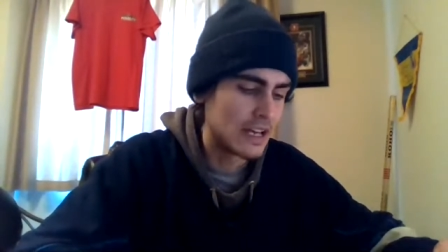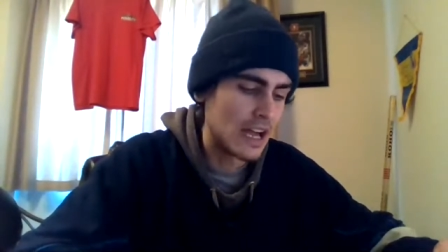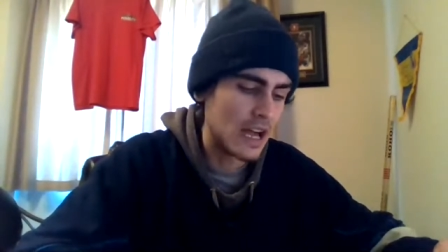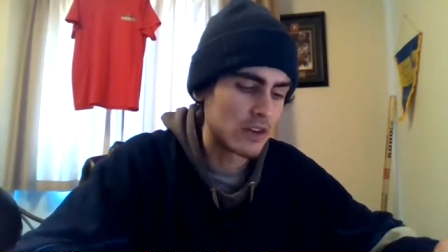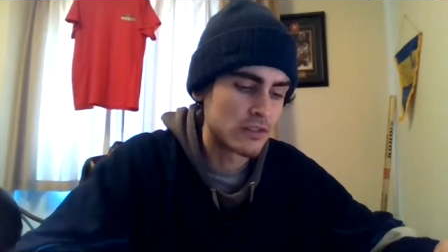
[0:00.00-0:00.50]

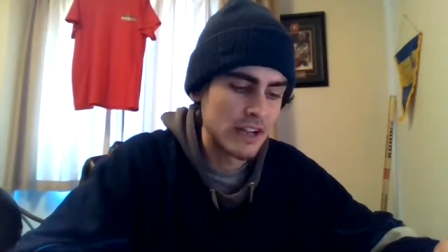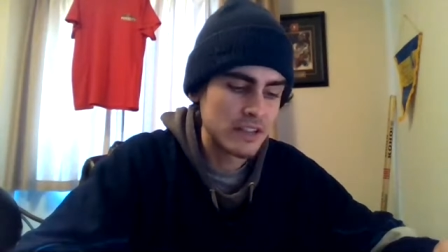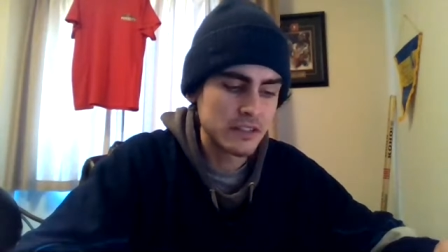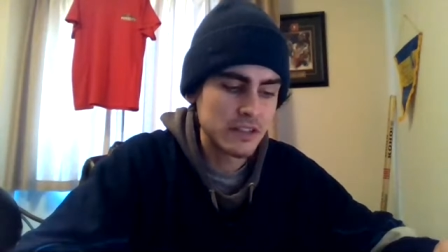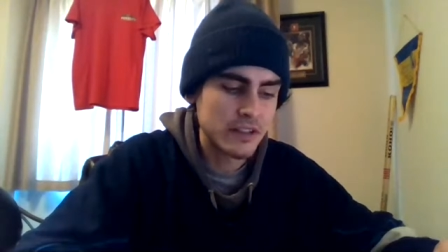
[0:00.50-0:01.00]

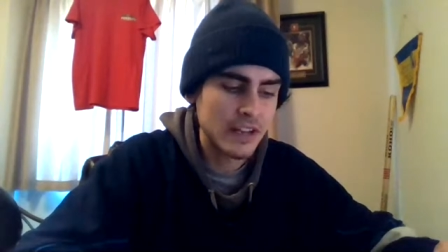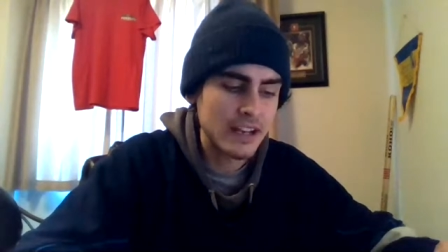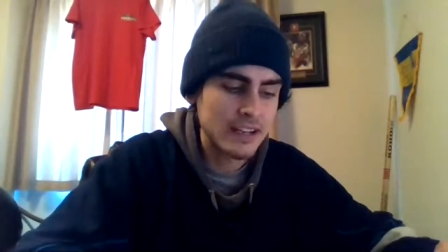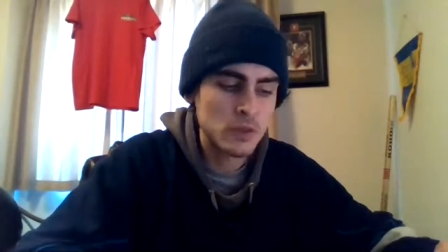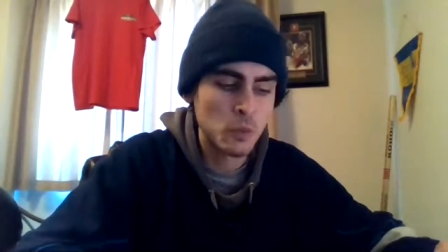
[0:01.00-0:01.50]
Greiss, on the other
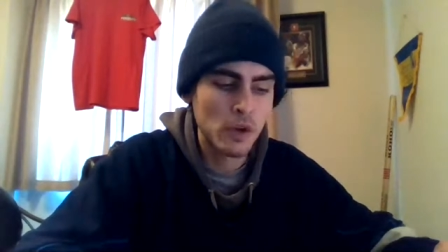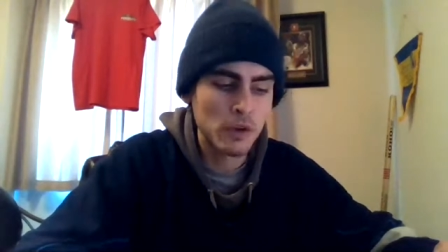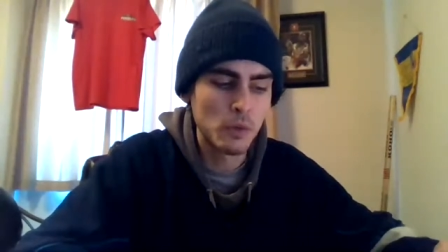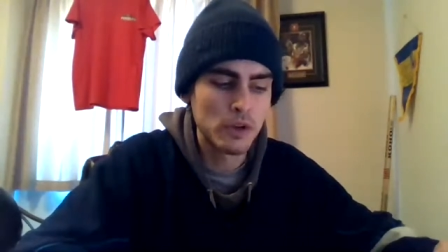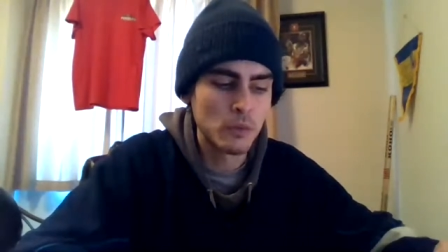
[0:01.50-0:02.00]
hand, he's
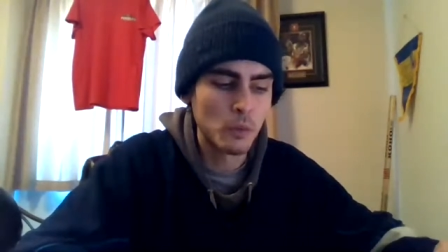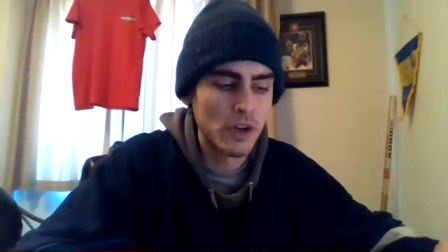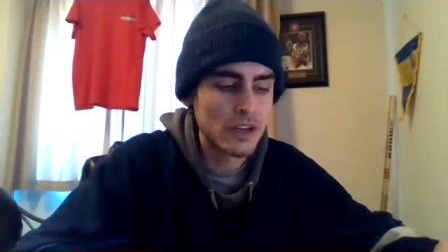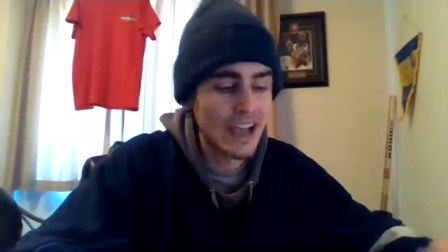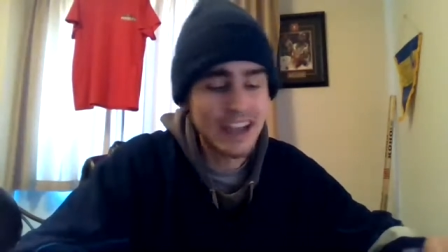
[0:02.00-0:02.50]

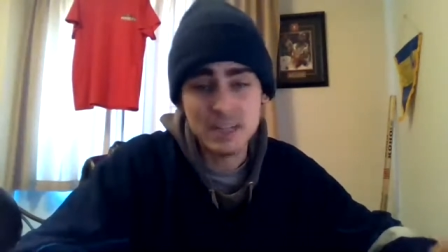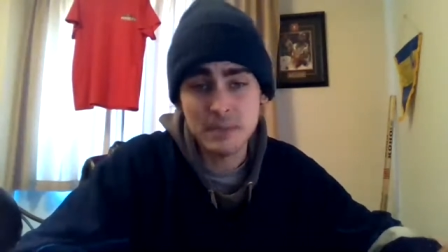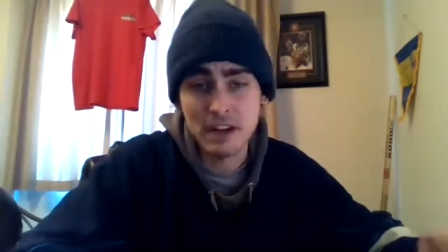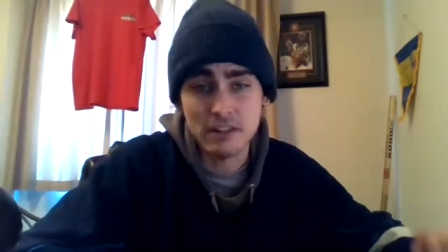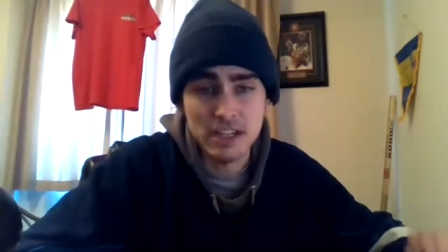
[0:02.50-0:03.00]
1-1-1. I
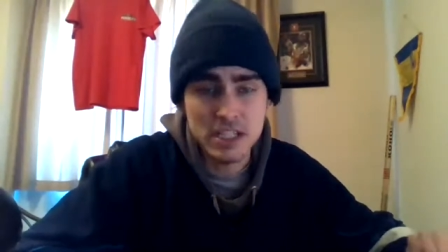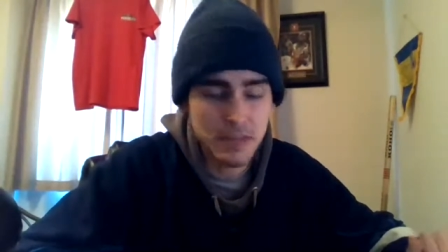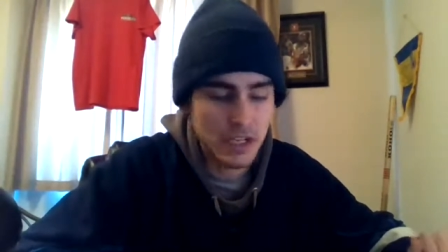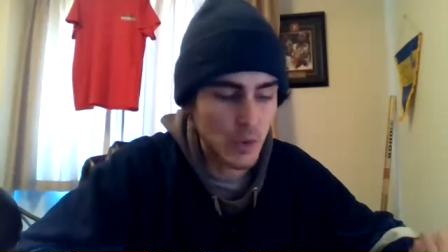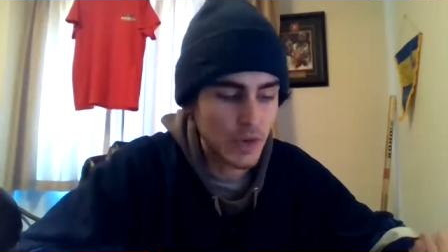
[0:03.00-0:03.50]
expect Greiss to
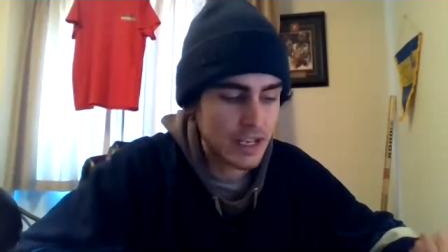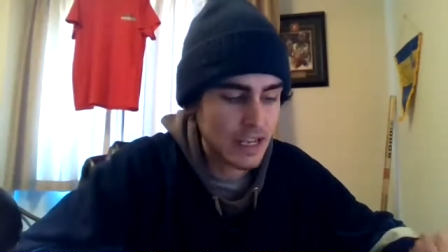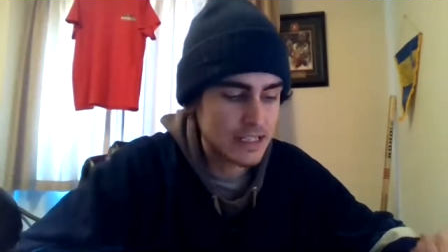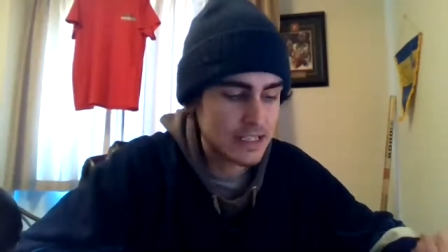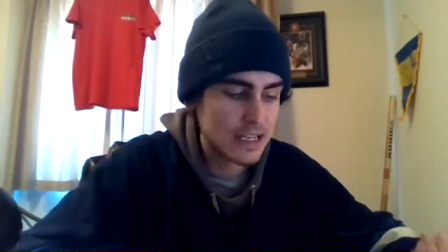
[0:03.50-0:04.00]
be going,
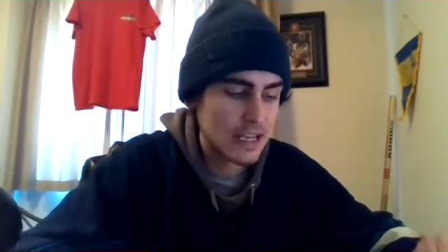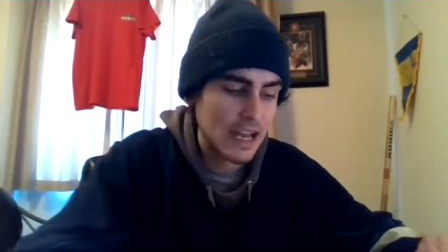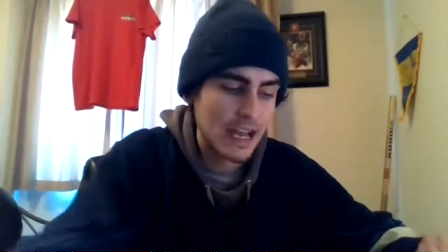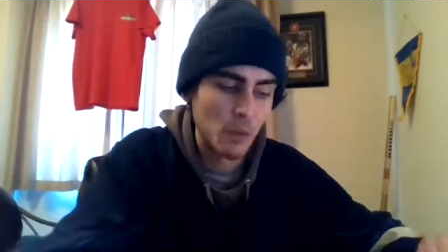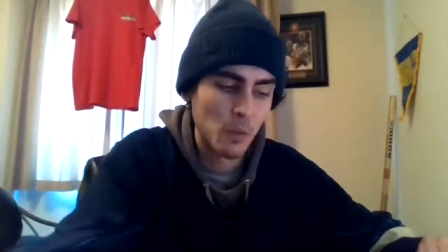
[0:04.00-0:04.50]
guys.
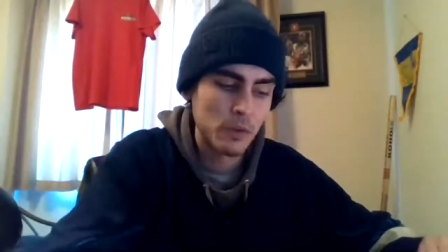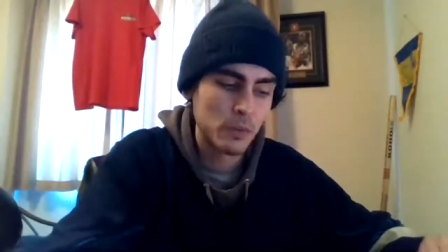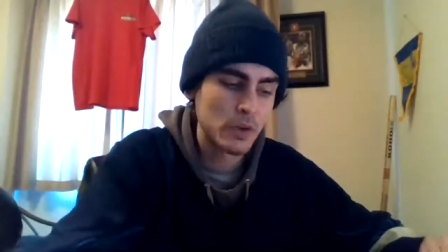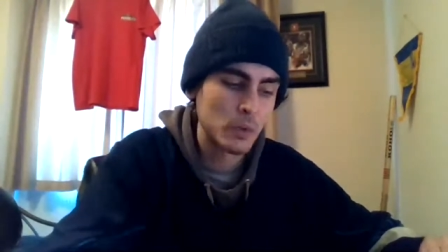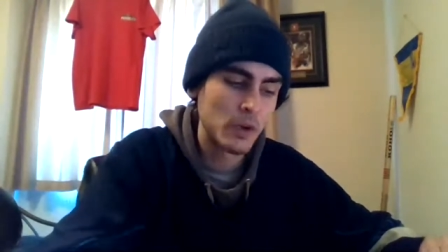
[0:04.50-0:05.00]

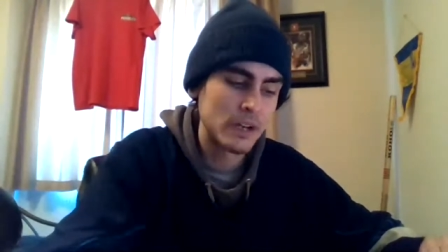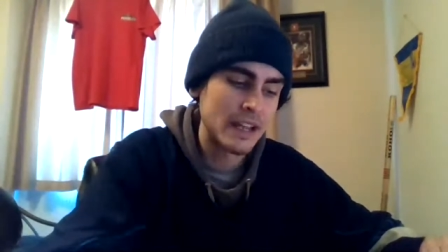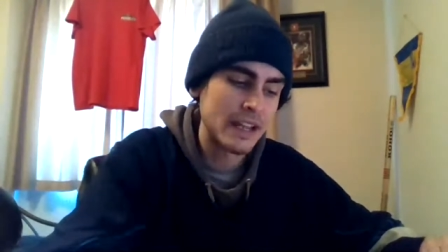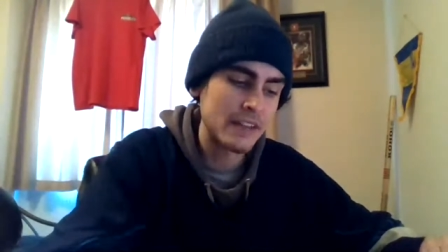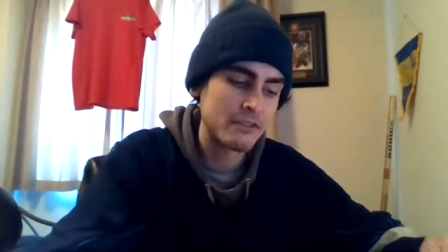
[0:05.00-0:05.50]
1-1-1,
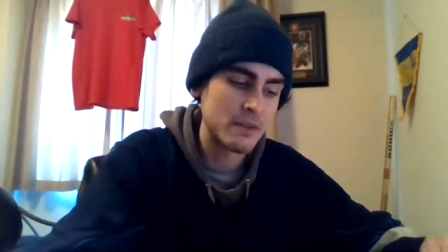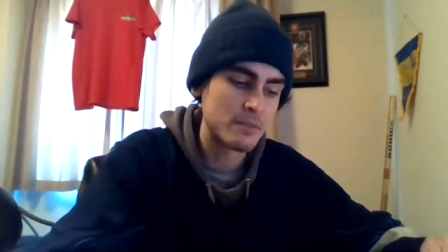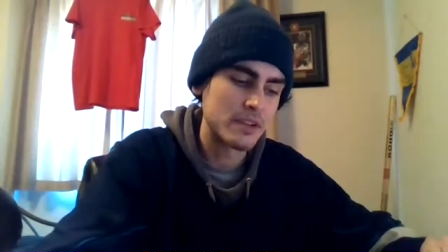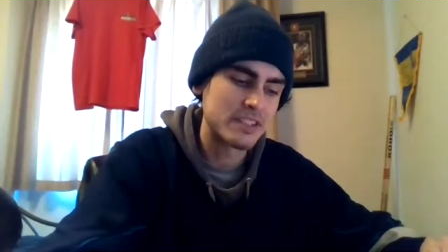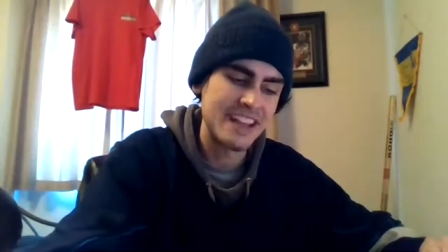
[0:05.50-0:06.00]
83
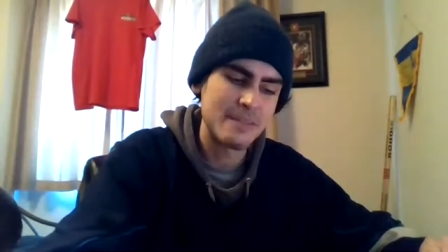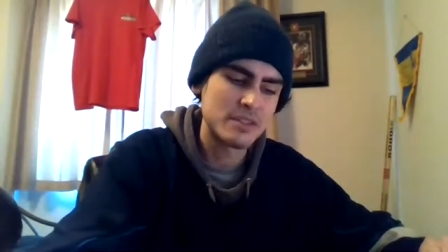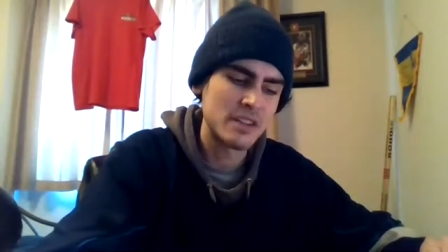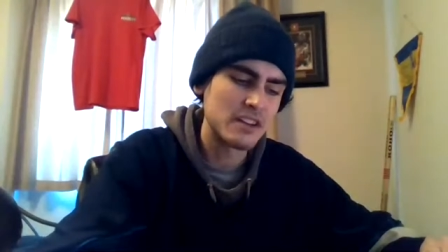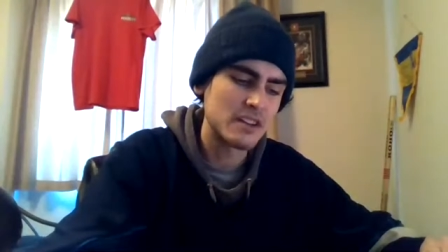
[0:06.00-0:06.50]
save
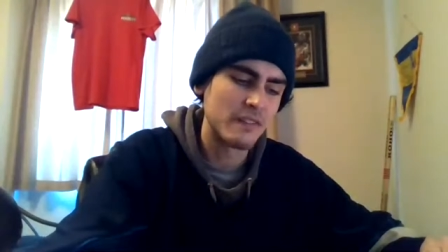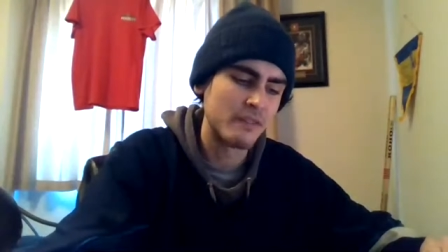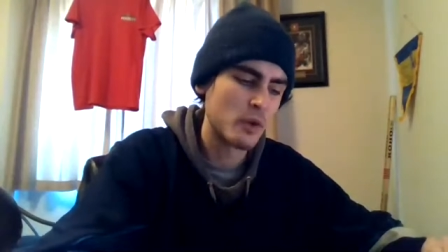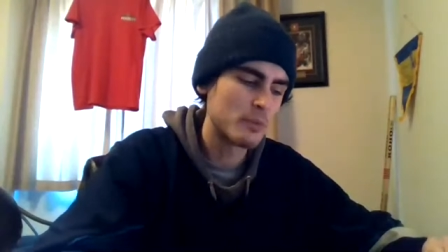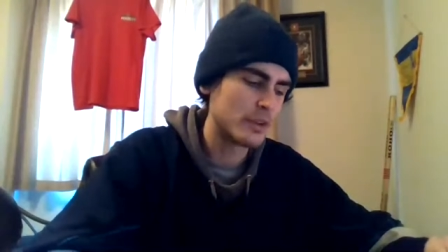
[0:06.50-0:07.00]
percentage, and a
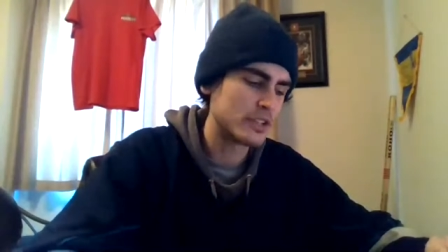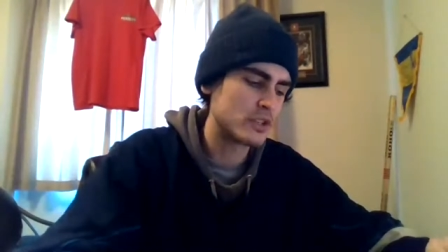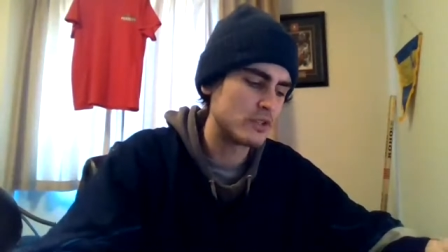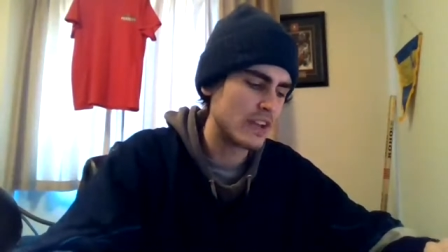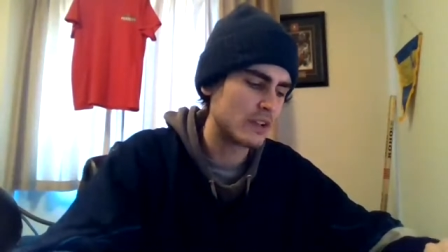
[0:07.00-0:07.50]

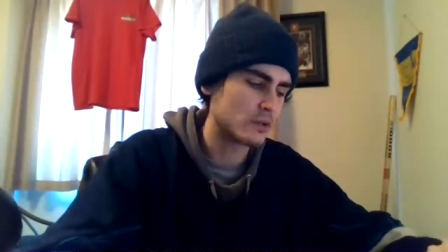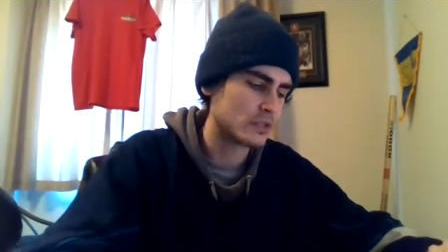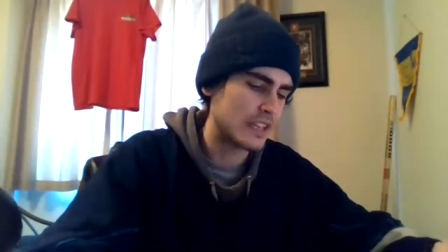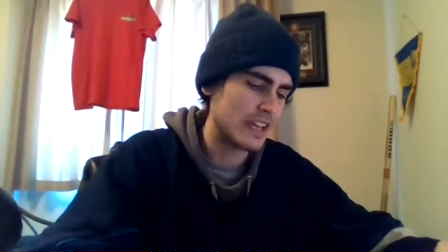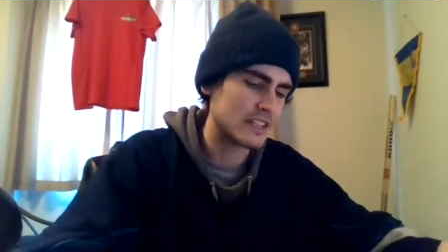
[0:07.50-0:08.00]
4.29 goals
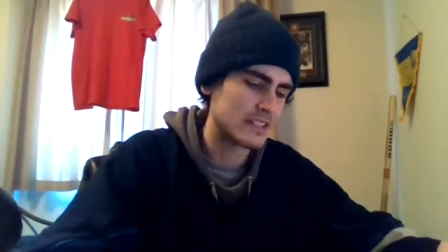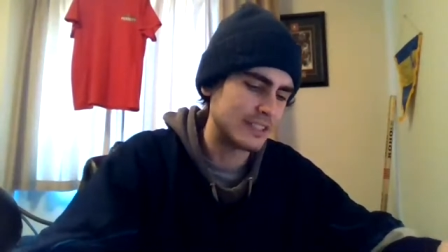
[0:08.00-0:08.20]
against.